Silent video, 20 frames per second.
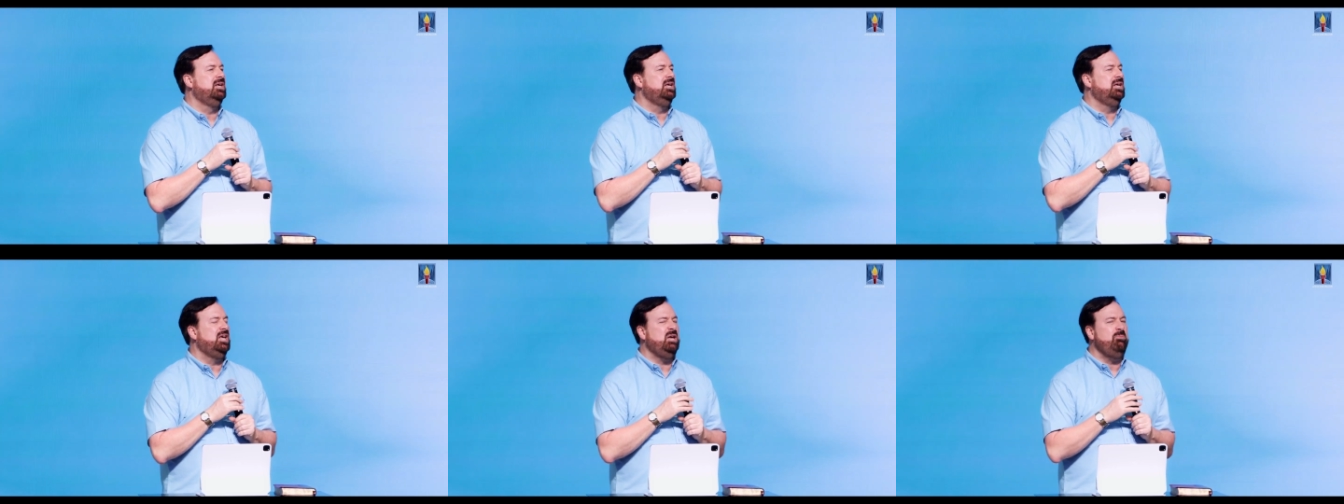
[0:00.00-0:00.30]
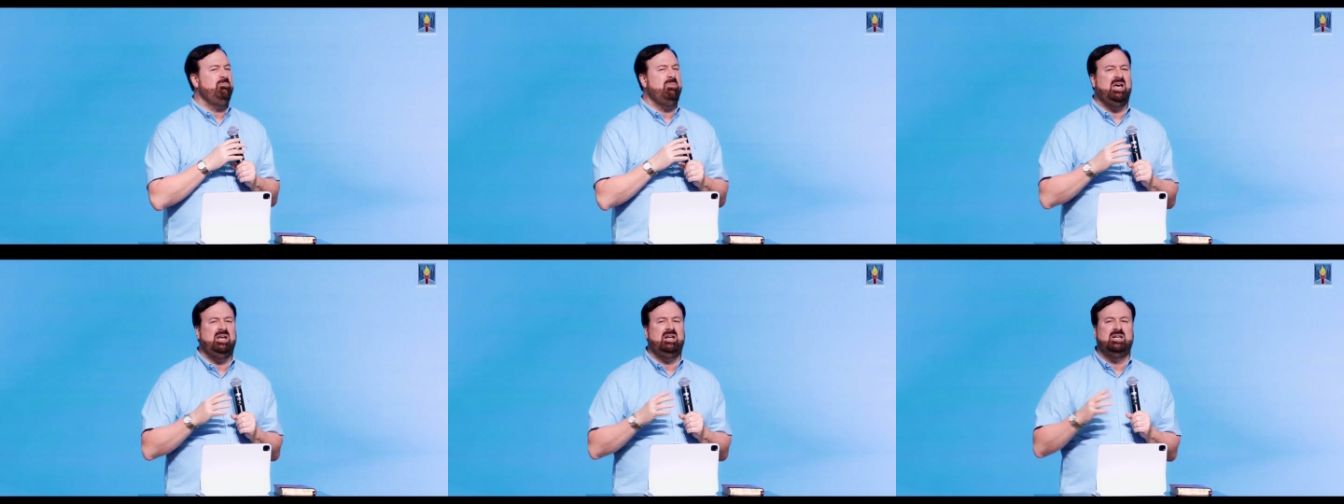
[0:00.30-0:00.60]
He
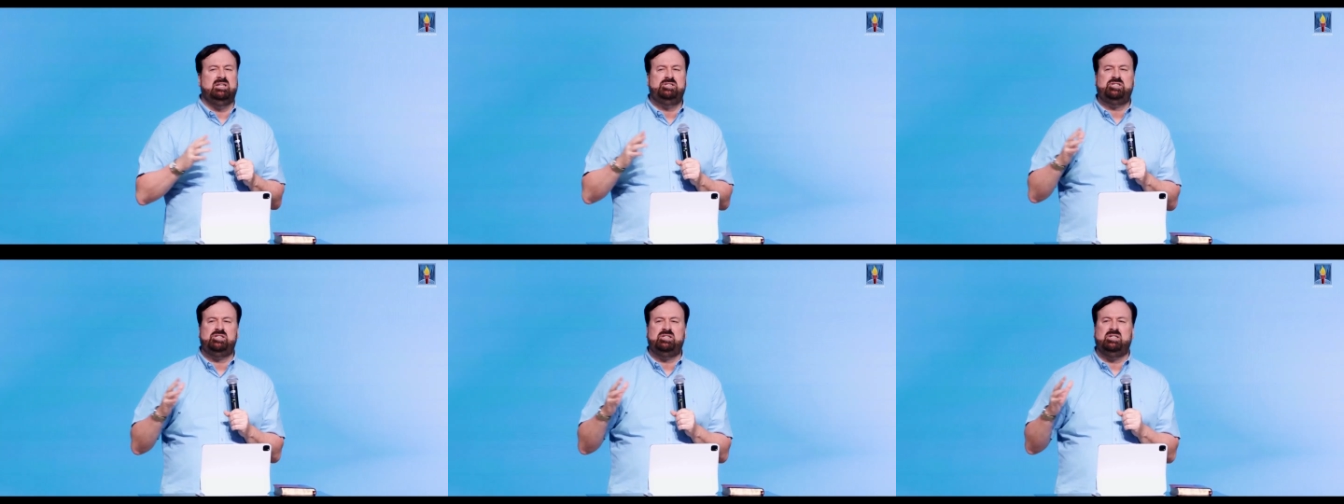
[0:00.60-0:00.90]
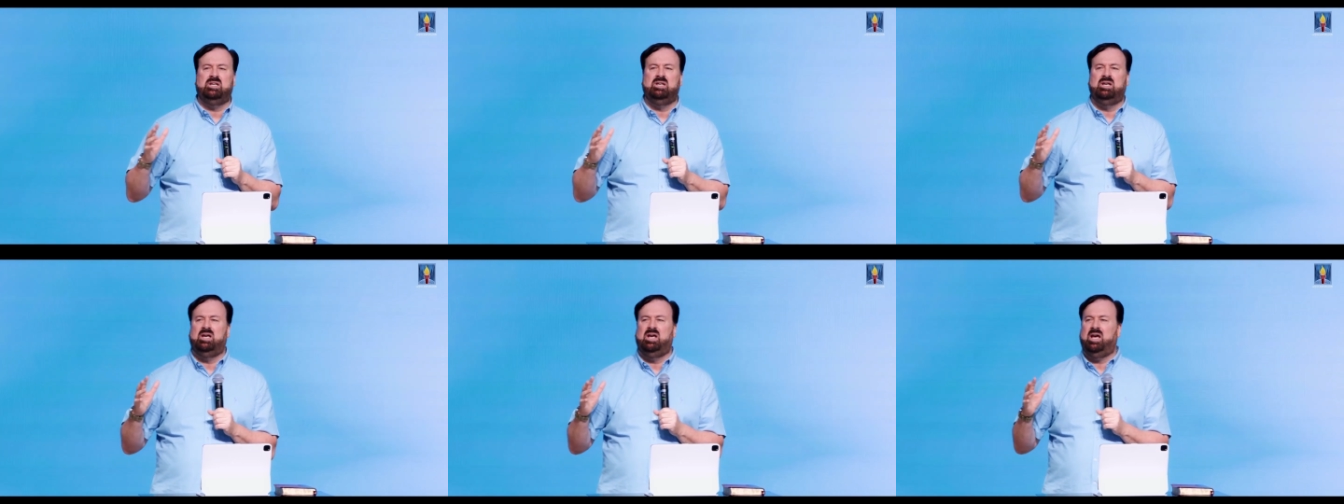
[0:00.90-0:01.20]
made
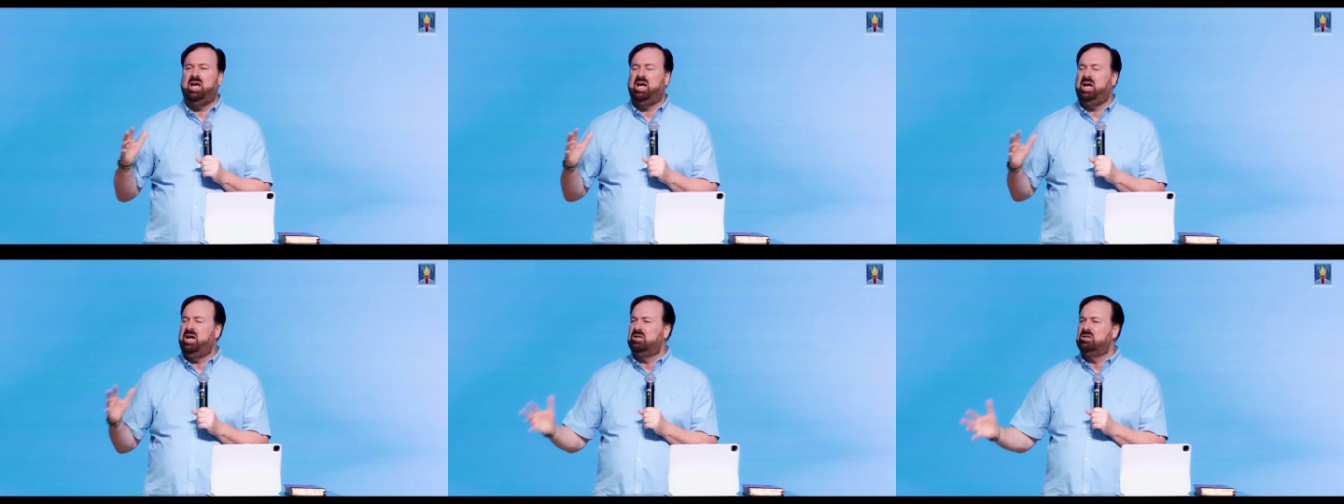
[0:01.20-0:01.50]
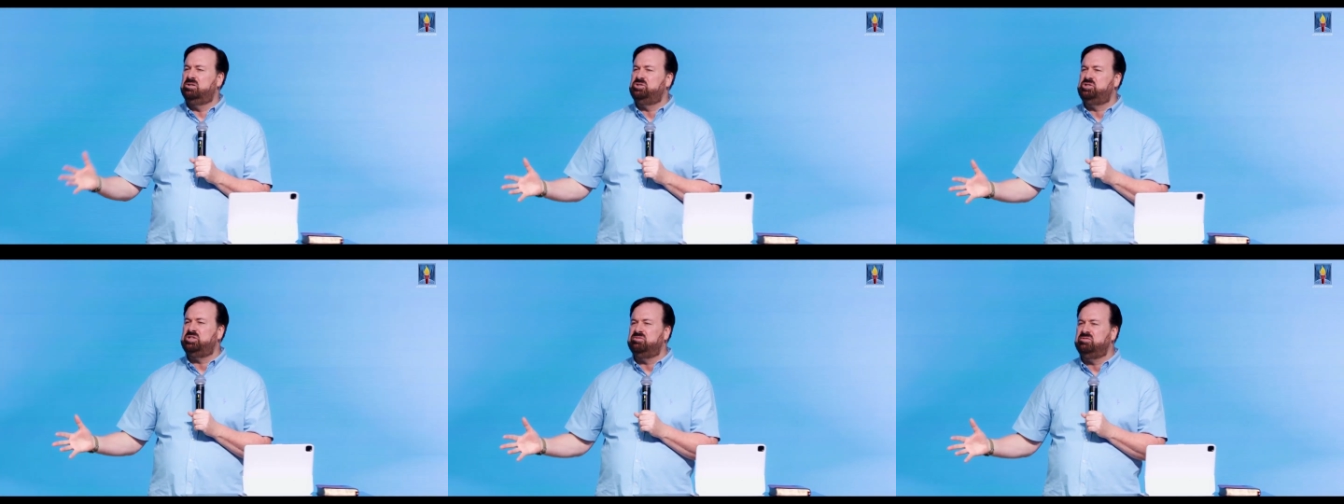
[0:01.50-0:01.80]
us
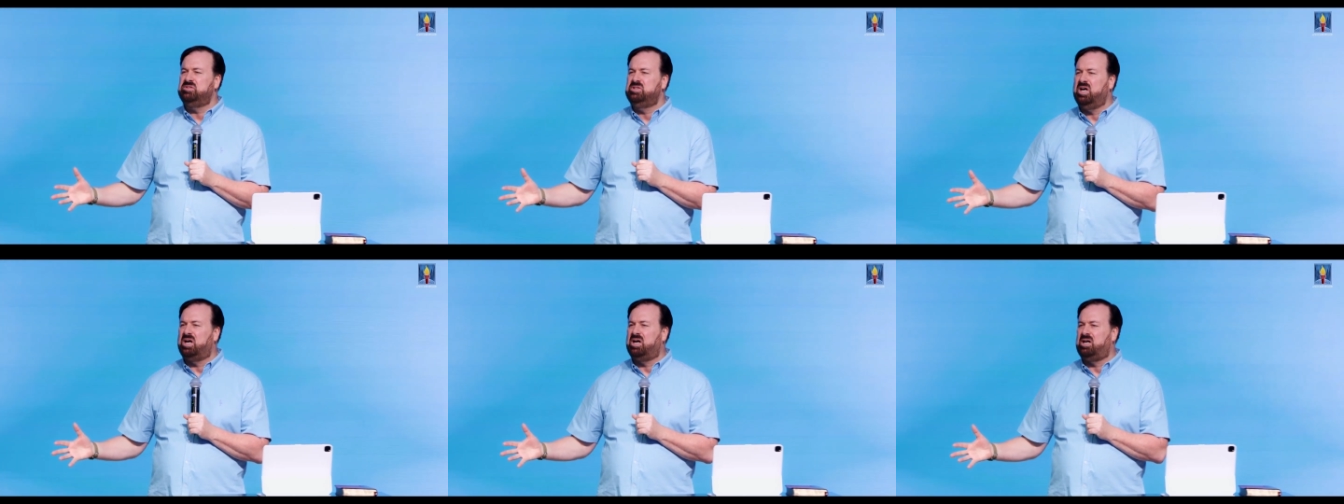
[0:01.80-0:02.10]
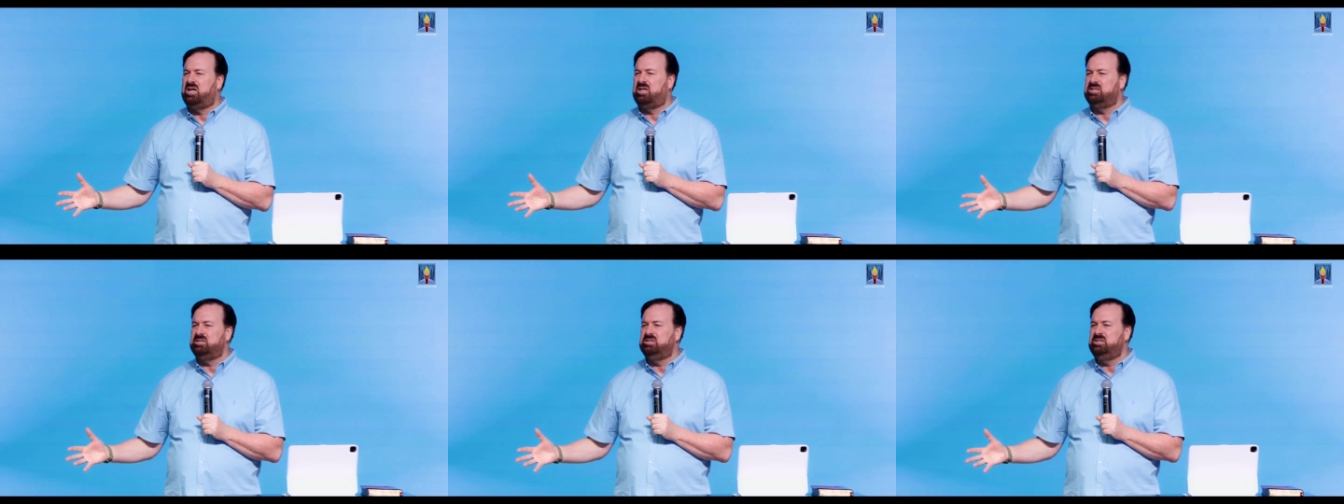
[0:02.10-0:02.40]
heirs of
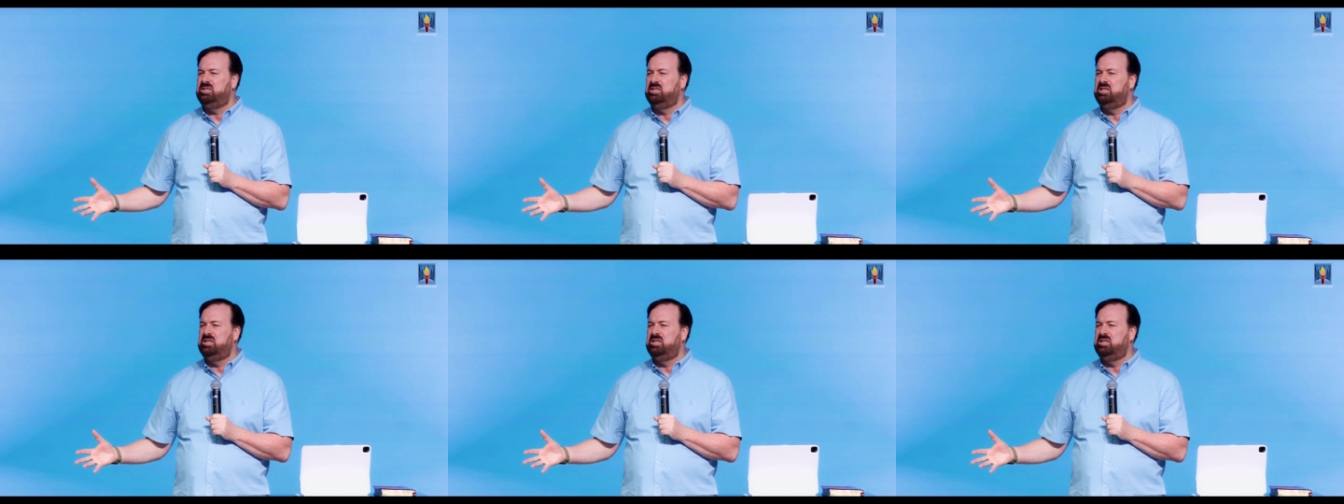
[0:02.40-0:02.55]
God